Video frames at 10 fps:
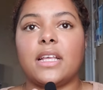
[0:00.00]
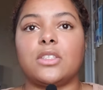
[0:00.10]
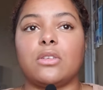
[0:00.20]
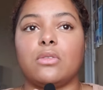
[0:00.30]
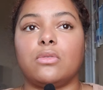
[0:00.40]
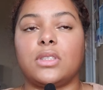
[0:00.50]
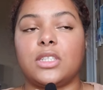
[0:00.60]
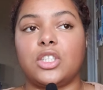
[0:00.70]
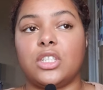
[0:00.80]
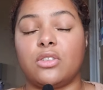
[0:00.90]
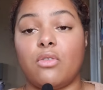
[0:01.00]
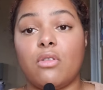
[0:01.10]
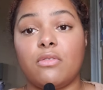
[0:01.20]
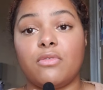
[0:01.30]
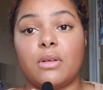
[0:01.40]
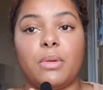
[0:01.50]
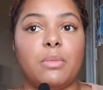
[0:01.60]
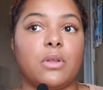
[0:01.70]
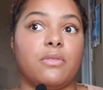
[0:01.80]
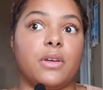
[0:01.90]
And so since she's an orphan,
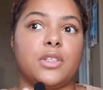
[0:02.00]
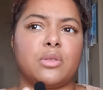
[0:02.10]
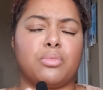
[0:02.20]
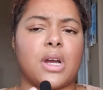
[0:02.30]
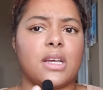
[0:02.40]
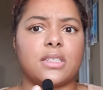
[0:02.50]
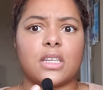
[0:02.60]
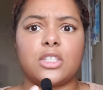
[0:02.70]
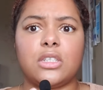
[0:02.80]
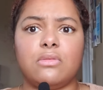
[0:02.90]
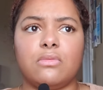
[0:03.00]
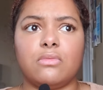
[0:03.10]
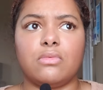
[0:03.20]
people are very surprised that she